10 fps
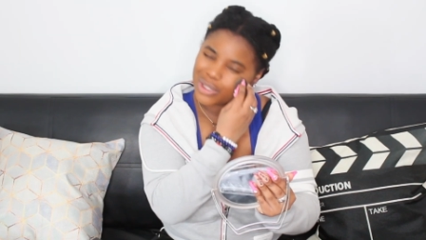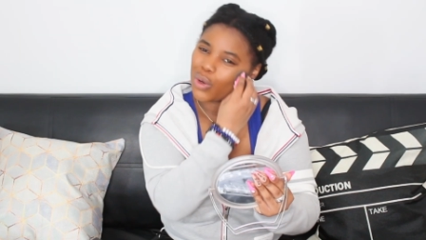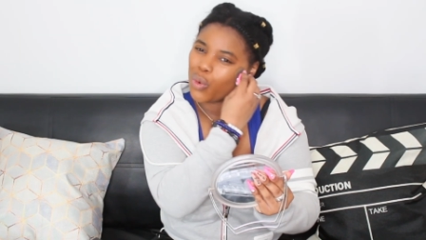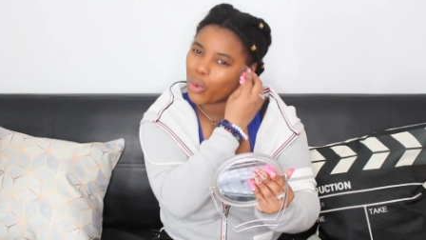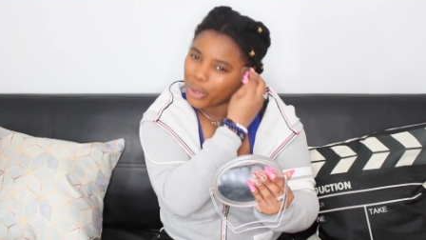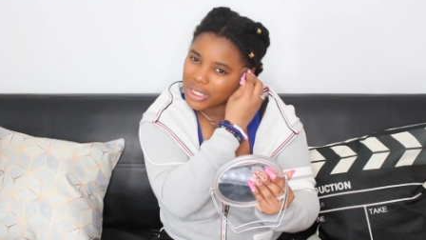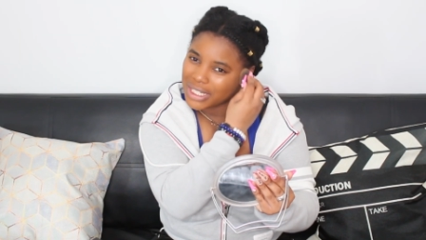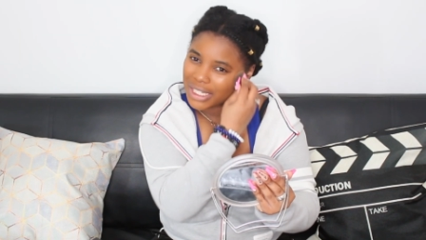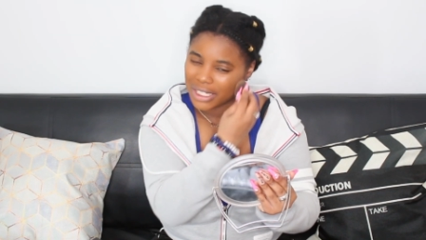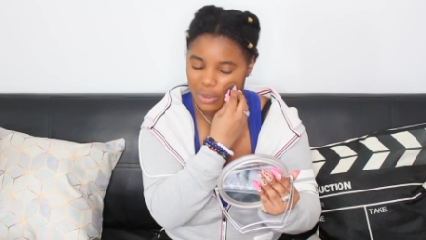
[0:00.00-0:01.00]
is
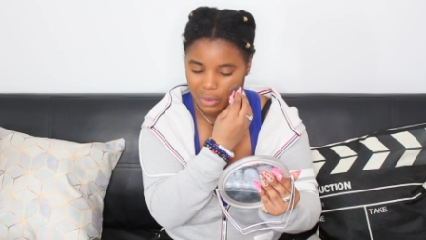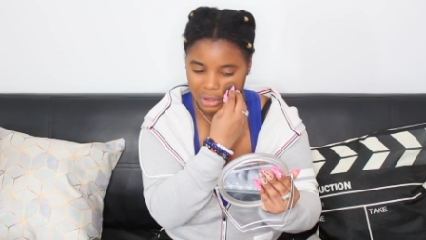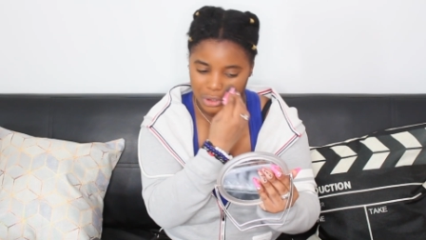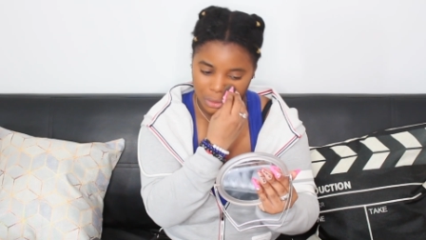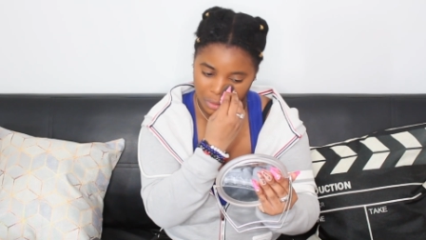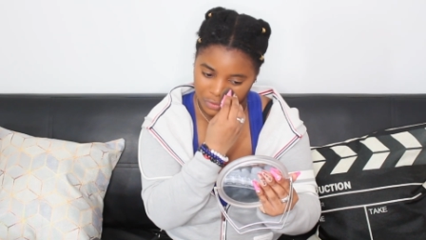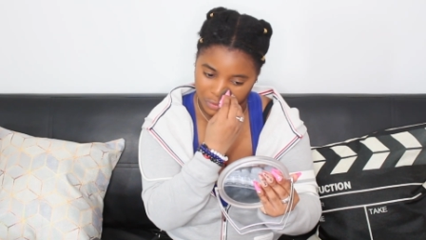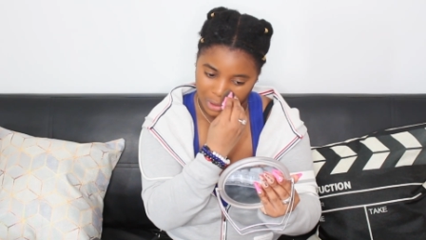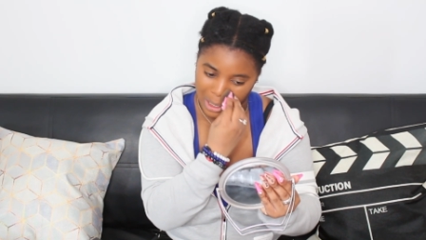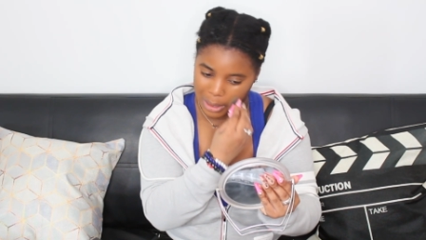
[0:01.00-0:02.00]
quarantine where you're
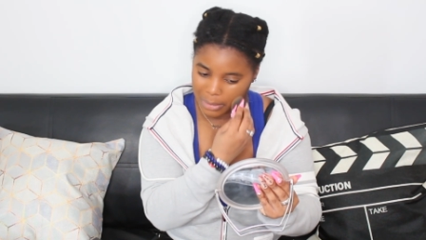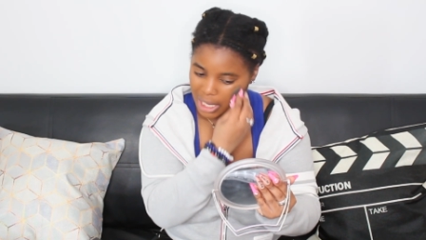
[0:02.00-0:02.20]
from?